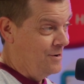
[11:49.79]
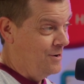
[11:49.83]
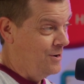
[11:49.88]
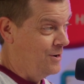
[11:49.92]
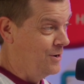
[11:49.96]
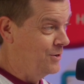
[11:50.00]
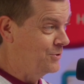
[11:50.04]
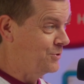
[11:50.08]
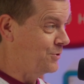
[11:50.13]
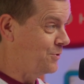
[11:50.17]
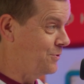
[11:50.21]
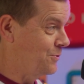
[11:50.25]

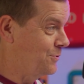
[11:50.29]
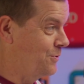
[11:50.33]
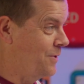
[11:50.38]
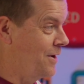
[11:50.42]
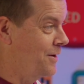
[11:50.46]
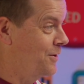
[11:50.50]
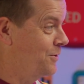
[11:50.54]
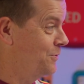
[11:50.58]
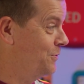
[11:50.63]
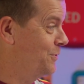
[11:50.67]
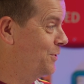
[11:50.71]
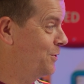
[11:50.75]

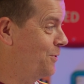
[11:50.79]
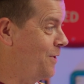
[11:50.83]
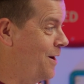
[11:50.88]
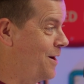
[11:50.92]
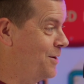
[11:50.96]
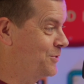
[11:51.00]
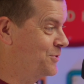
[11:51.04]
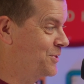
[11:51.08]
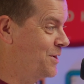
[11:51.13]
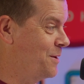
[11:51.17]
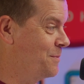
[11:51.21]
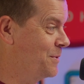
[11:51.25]
Oscar, the
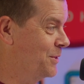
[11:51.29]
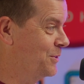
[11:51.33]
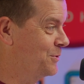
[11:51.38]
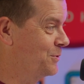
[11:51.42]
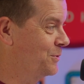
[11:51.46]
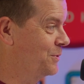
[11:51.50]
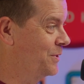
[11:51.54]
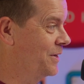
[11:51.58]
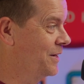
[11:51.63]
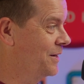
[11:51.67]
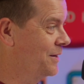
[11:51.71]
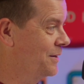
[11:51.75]
Grouch coming
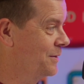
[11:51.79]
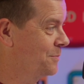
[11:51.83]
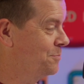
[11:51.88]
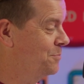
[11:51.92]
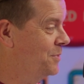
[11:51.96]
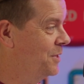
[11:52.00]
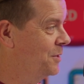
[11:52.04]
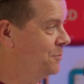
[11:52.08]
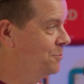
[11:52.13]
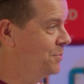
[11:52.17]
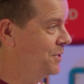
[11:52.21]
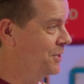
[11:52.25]
through here,
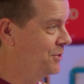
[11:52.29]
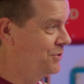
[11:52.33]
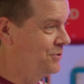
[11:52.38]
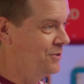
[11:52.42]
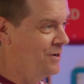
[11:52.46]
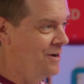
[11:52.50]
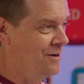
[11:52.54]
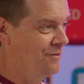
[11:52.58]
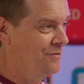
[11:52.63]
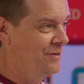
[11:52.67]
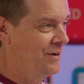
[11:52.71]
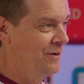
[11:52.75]
being pissed
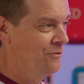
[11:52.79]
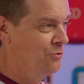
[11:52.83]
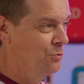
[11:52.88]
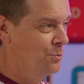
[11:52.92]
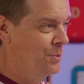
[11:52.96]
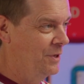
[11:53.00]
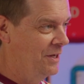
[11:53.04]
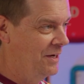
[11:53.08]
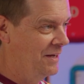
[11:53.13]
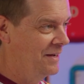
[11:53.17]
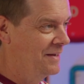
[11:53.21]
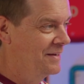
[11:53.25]
off at
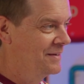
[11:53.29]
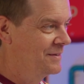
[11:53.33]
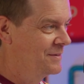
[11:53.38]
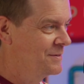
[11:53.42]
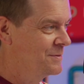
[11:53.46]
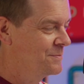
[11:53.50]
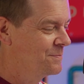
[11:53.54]
everybody.